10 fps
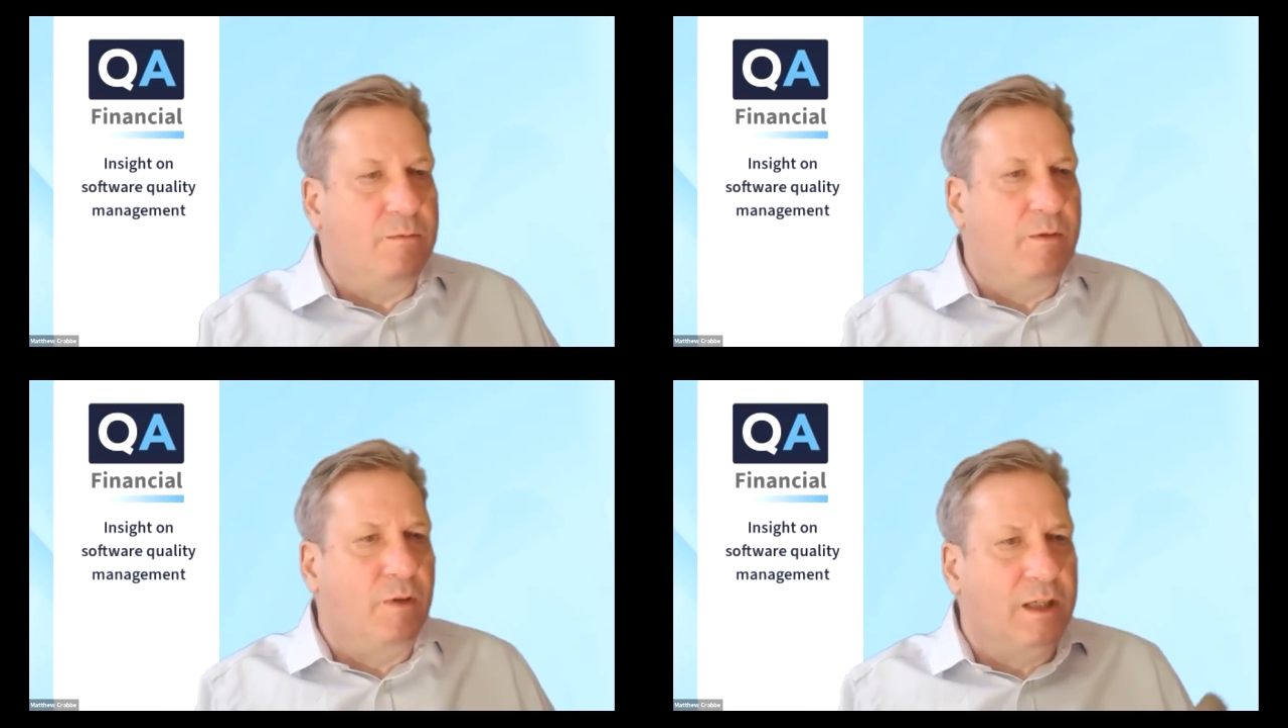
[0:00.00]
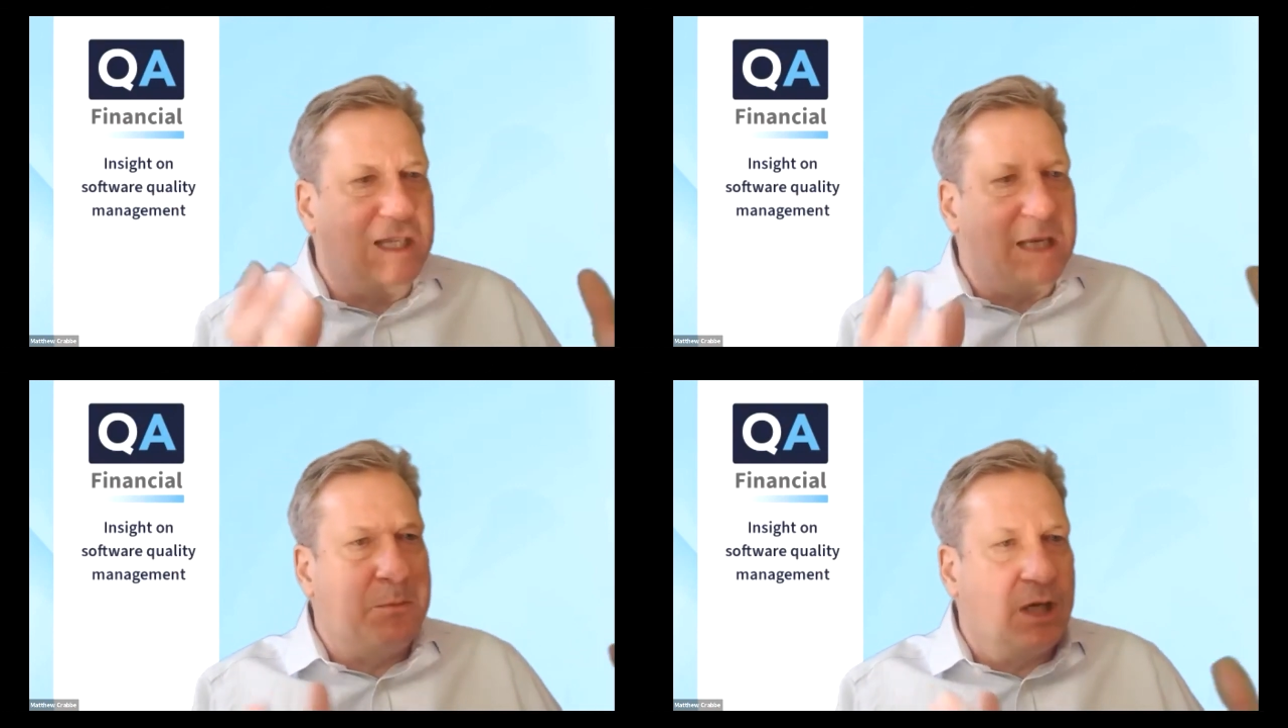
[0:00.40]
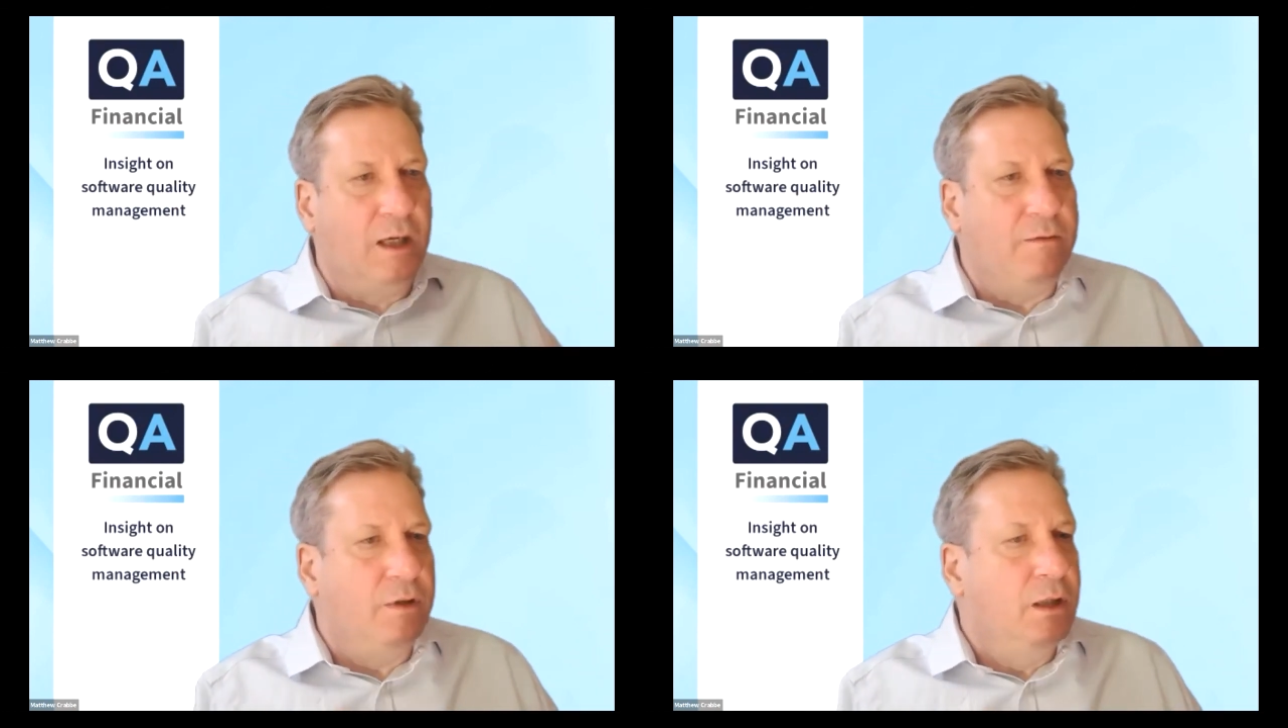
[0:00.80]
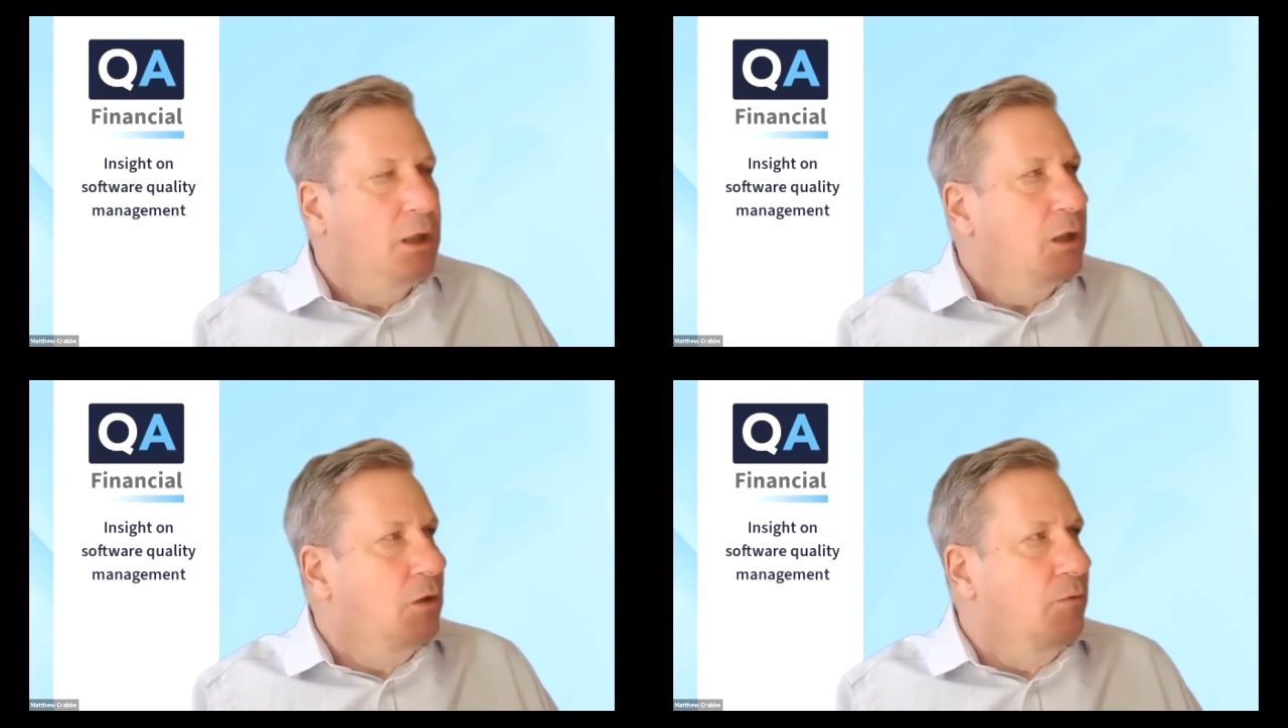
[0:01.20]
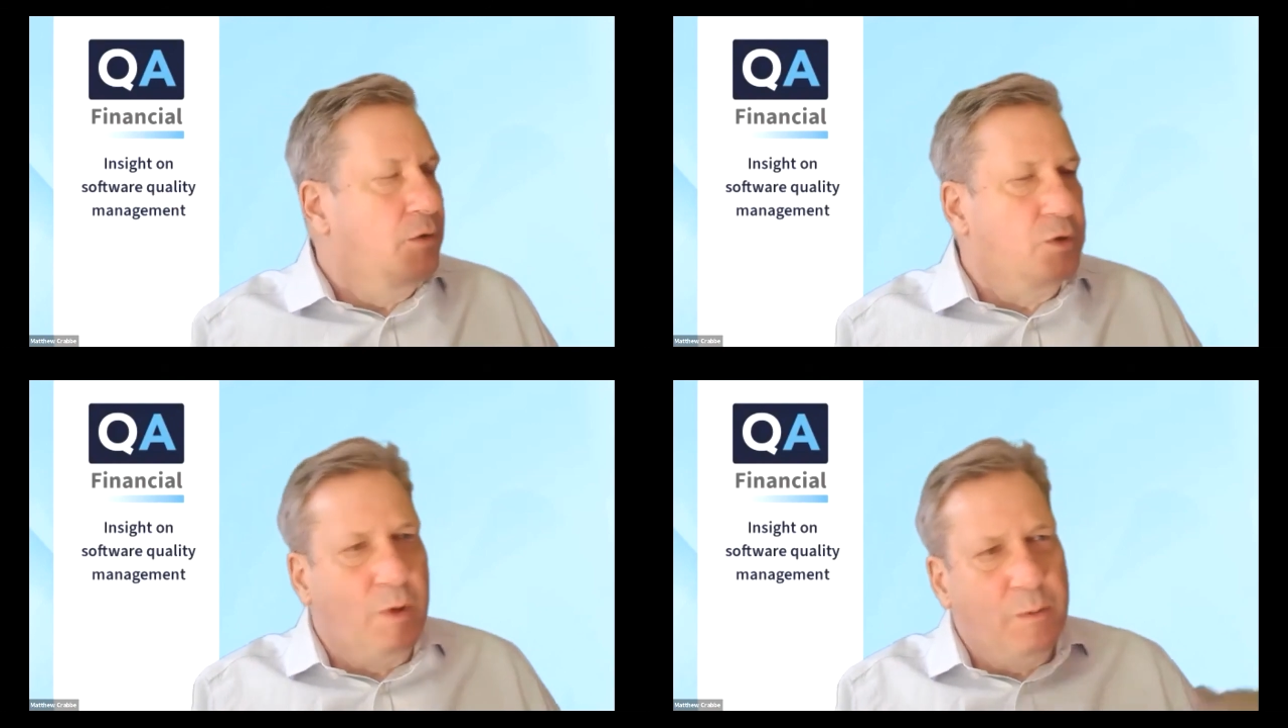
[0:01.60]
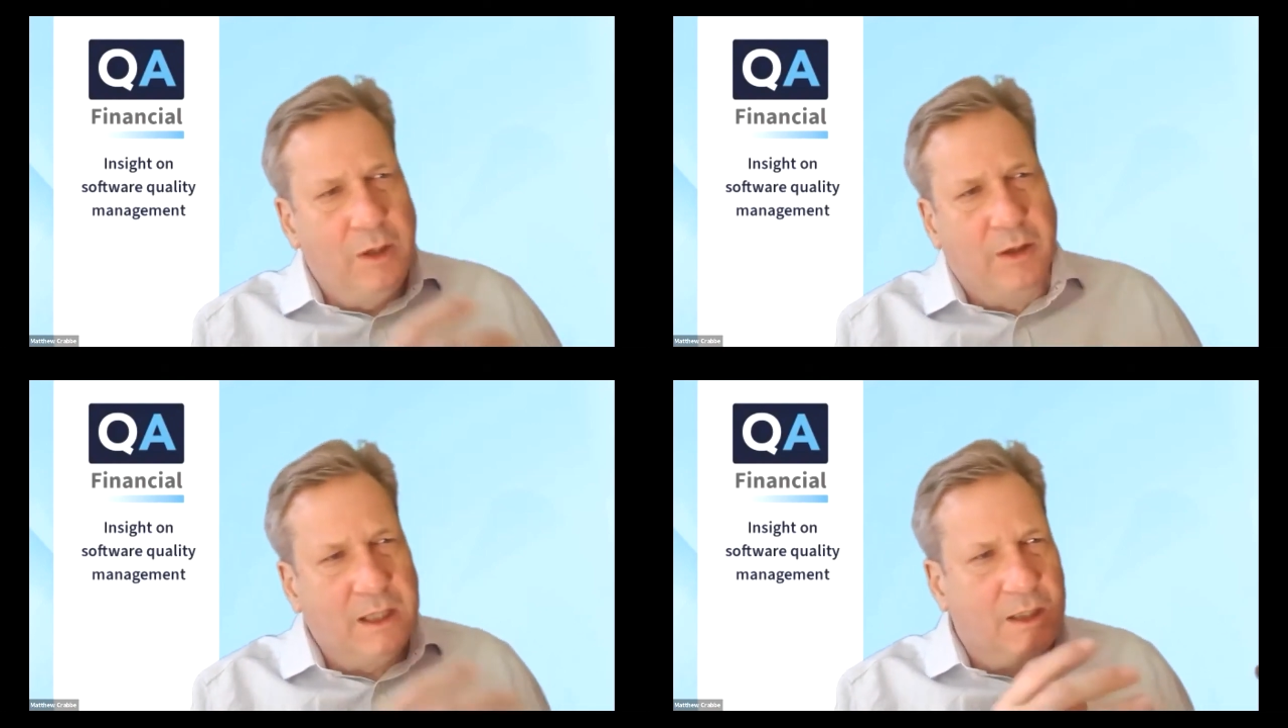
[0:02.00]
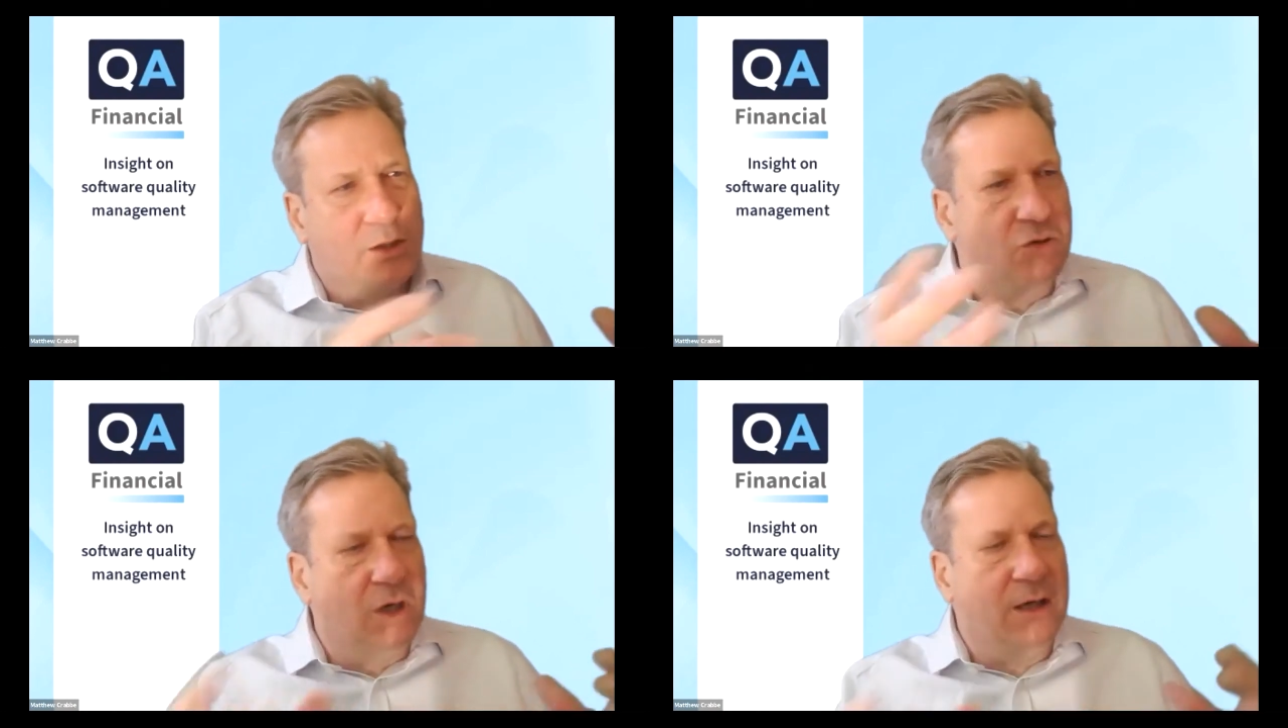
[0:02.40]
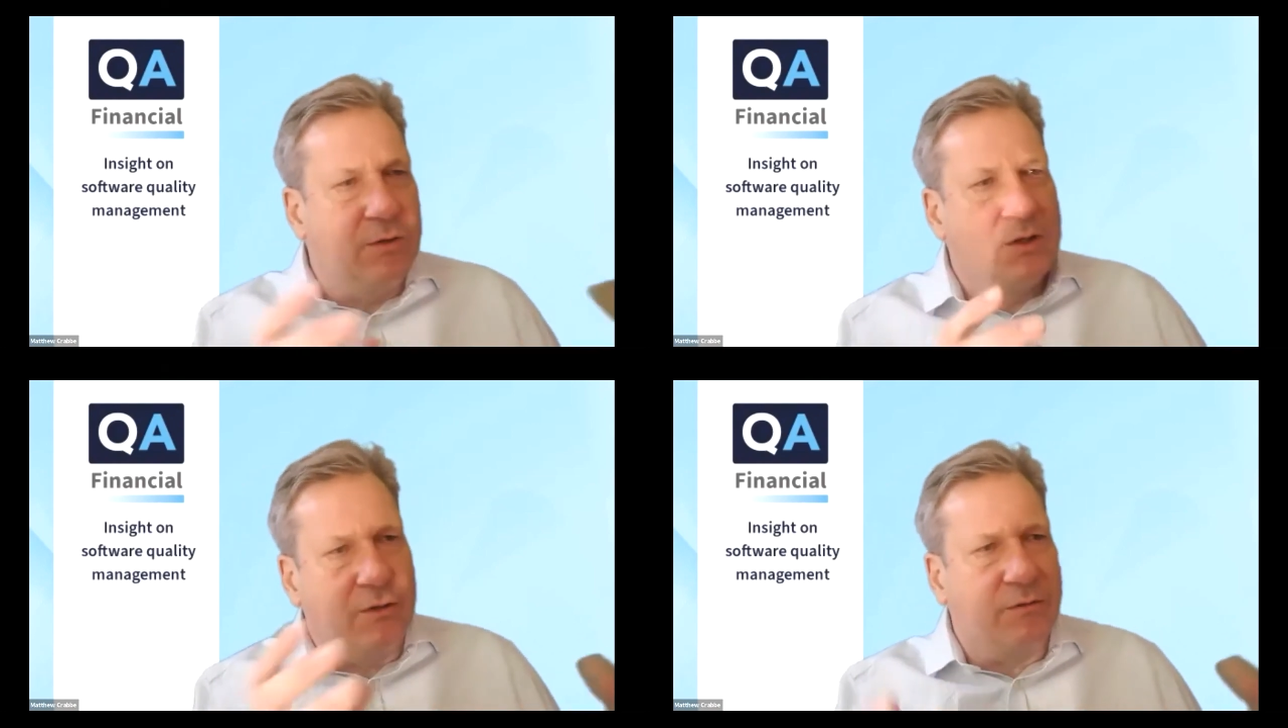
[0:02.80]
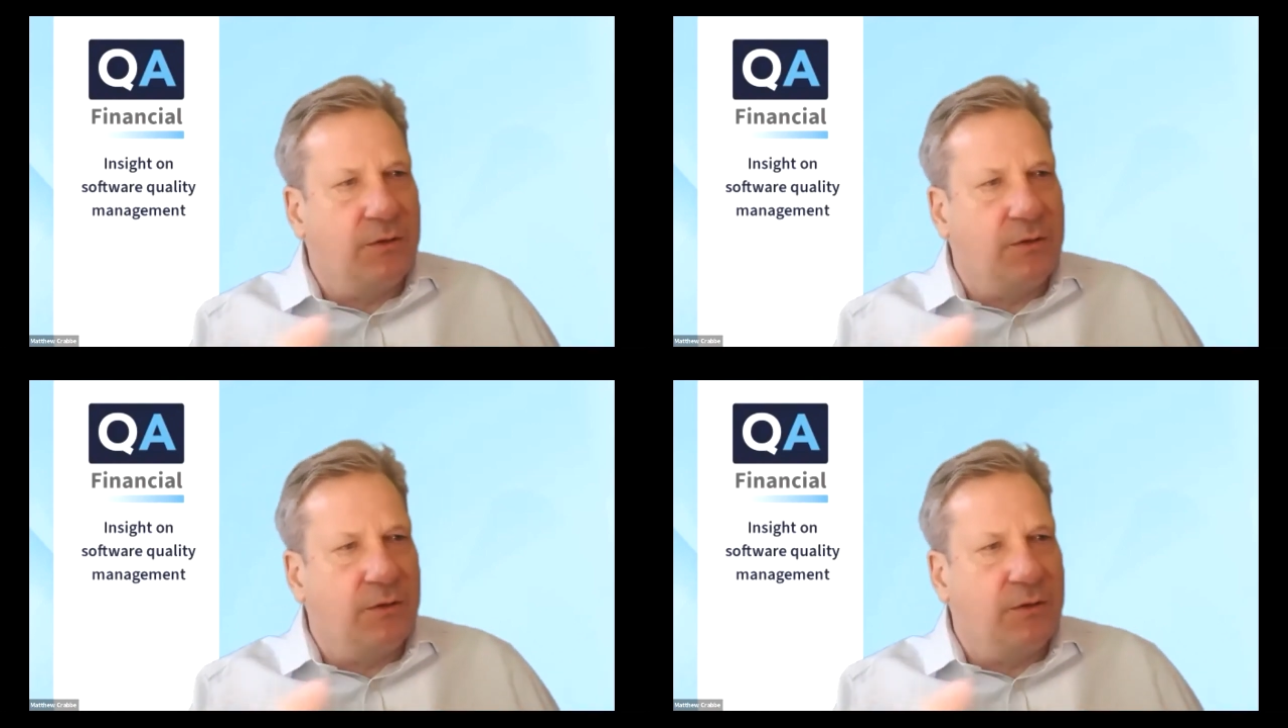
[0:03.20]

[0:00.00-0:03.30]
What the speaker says: We've got a deep dive conference where we're looking at the drivers of